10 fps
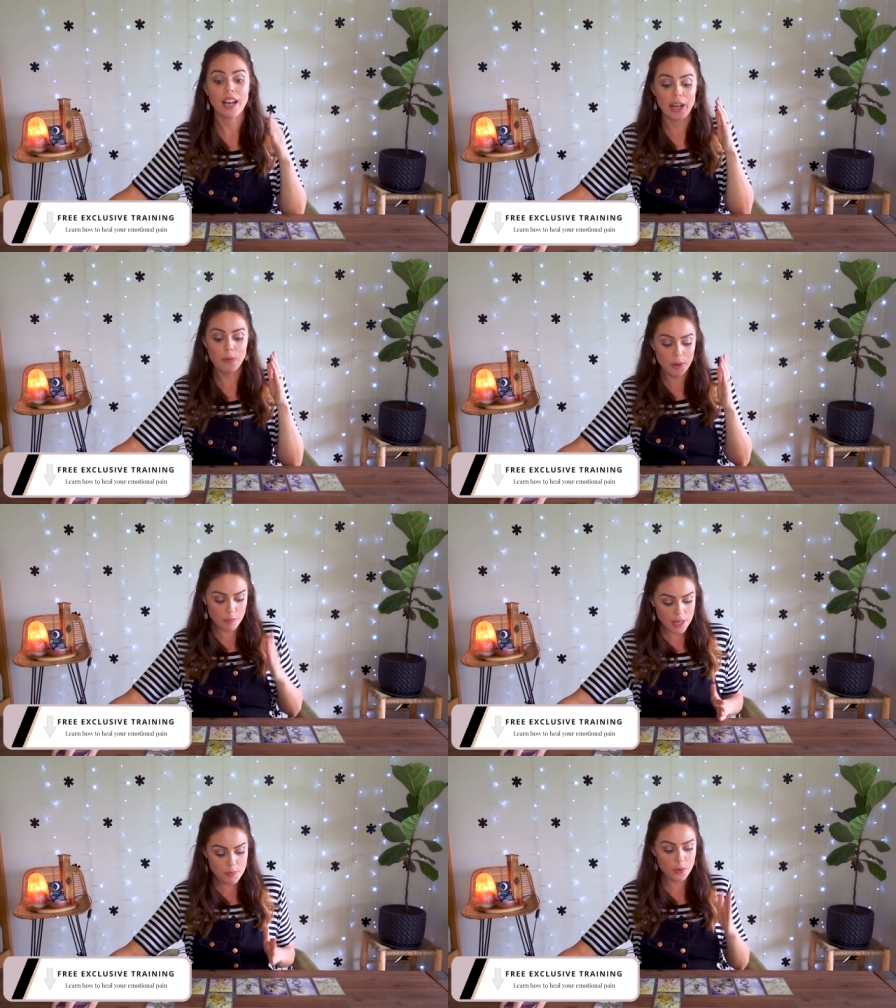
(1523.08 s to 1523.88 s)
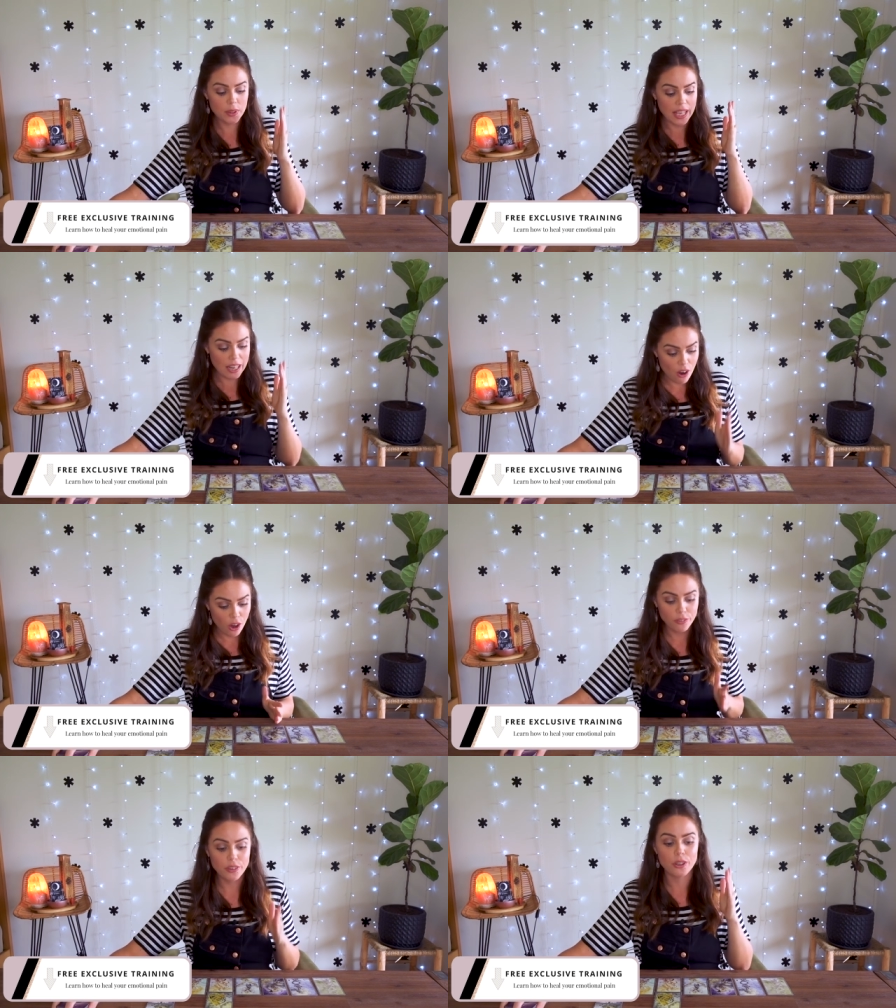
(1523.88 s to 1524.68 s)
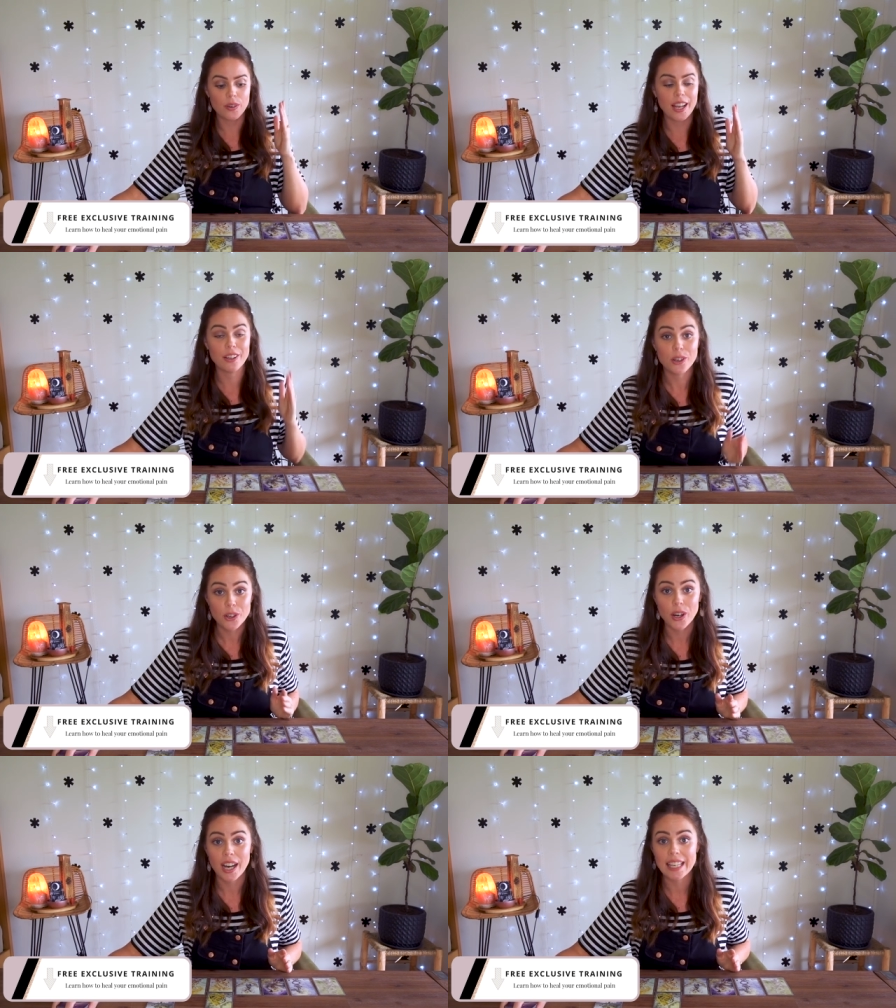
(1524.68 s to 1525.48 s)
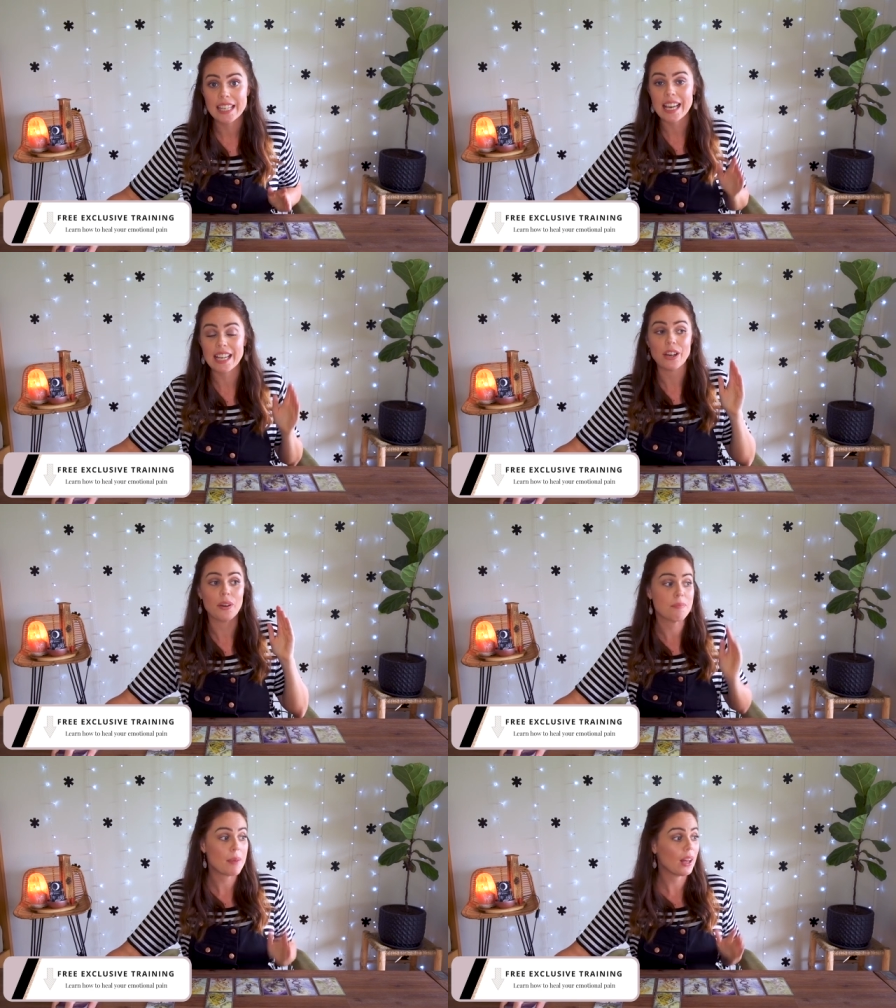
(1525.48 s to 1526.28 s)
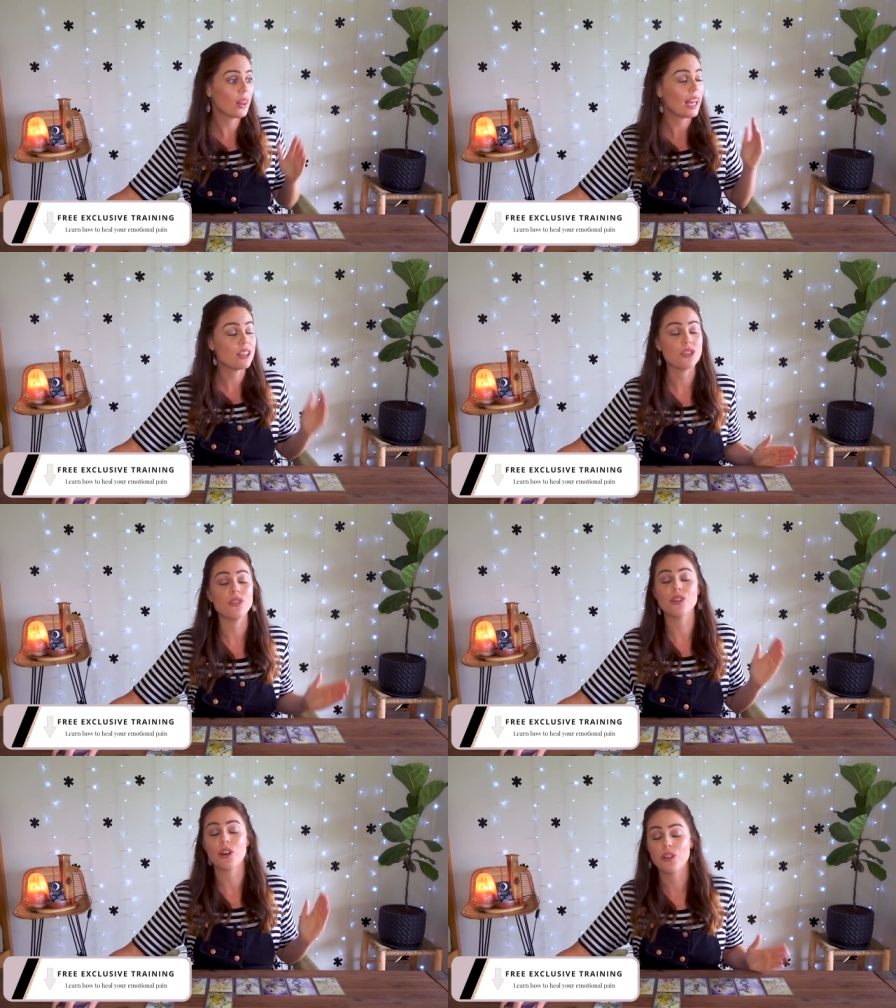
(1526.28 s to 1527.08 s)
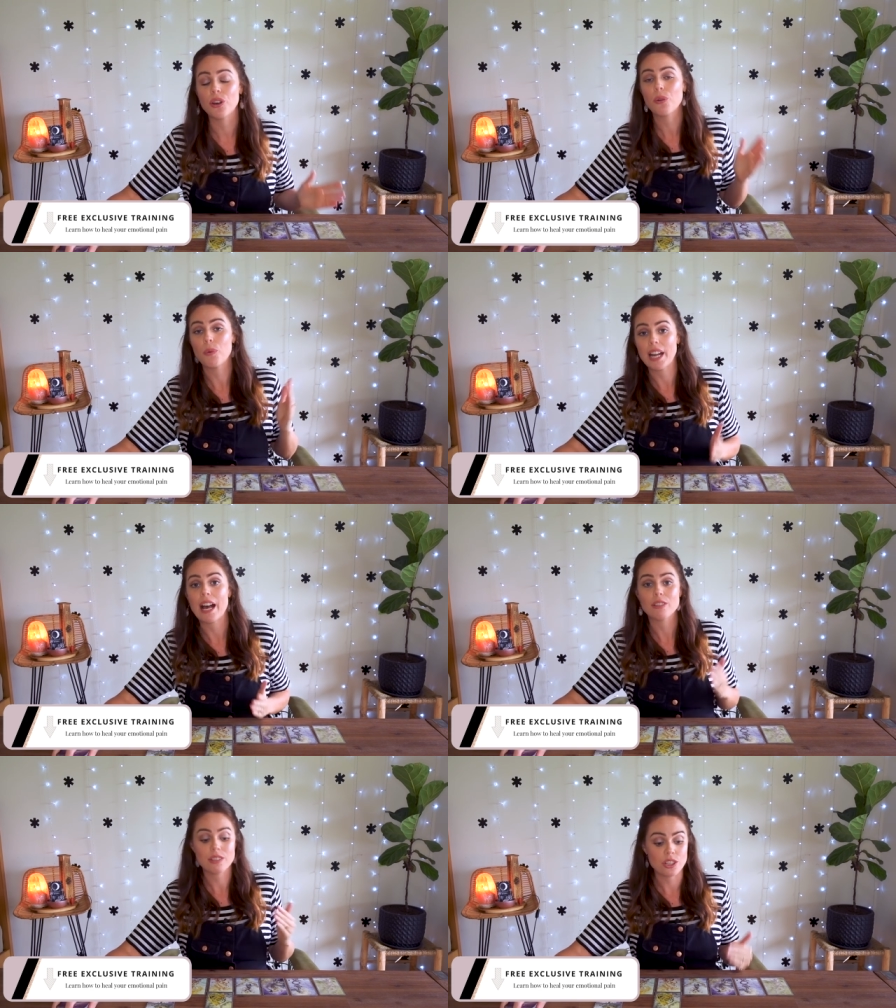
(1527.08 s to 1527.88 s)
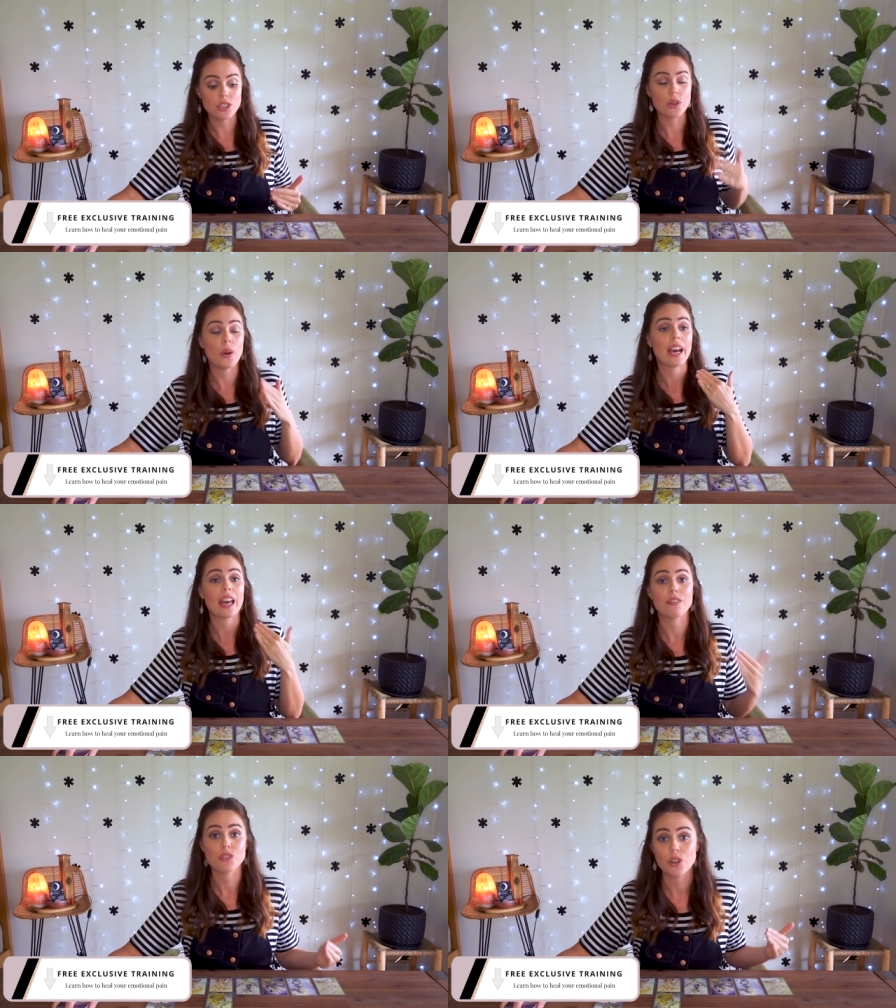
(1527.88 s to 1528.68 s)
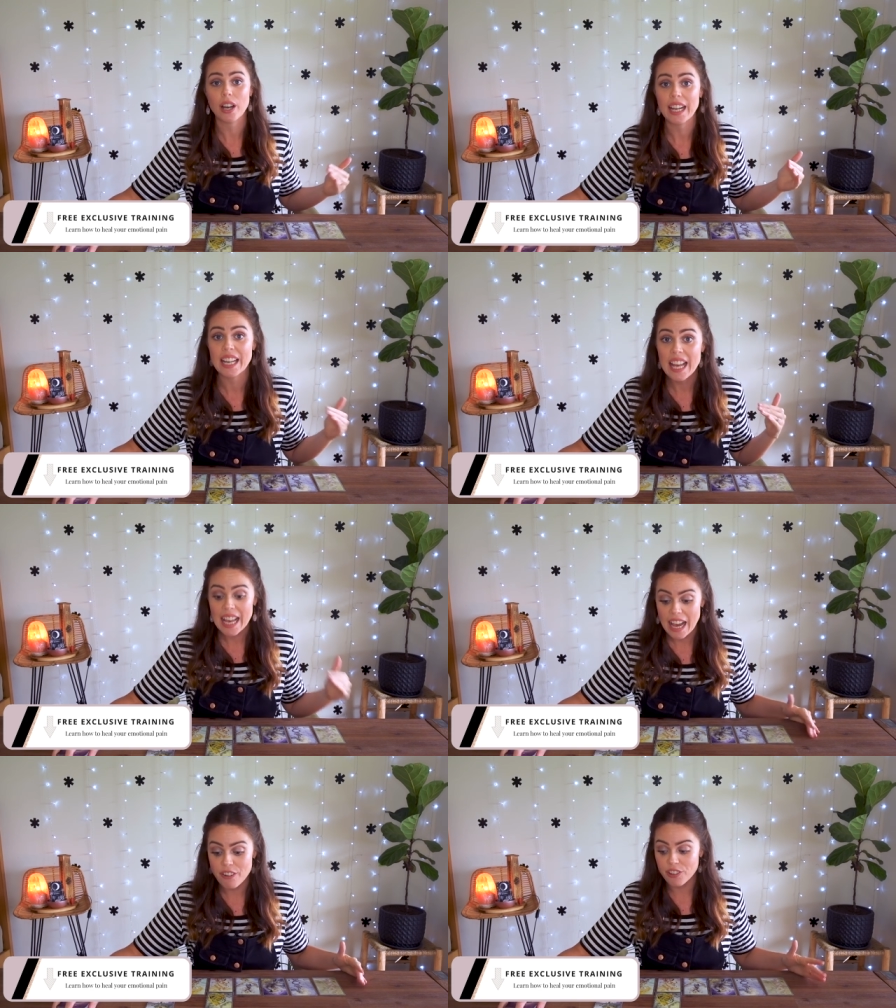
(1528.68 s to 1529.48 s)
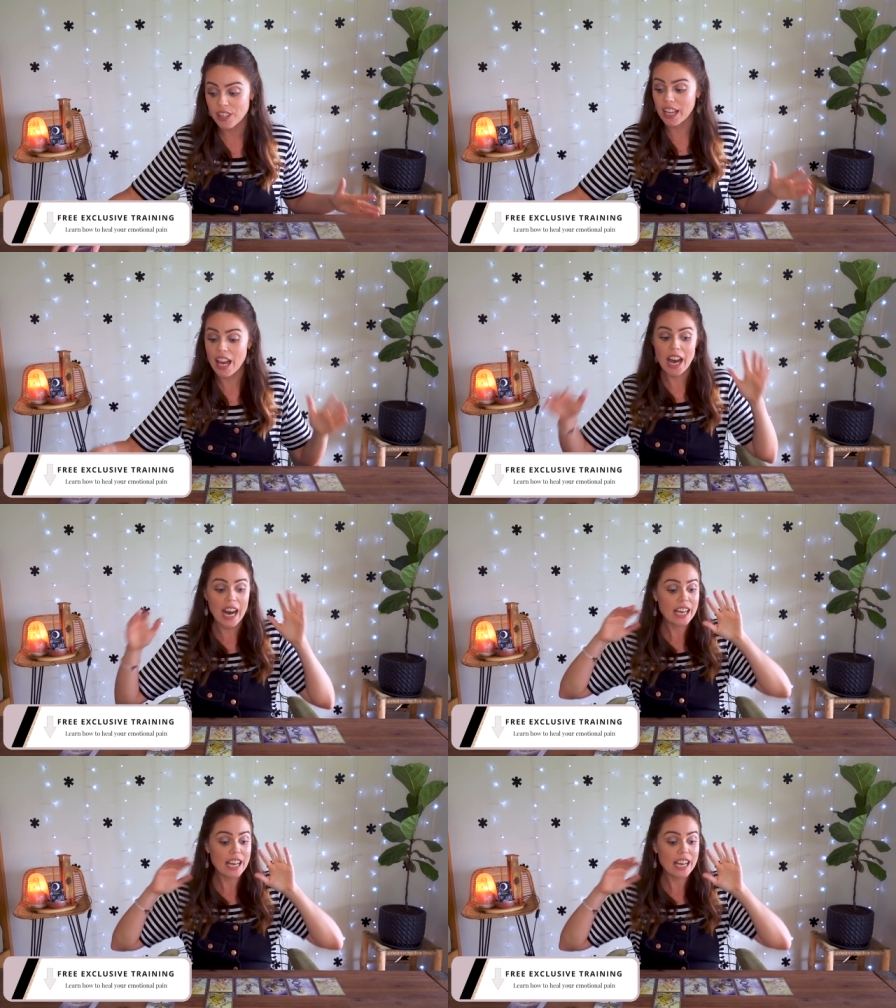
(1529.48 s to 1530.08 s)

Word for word: I want people that are on the ground crying and going, Mel, I do not know what else to do. I have tried everything.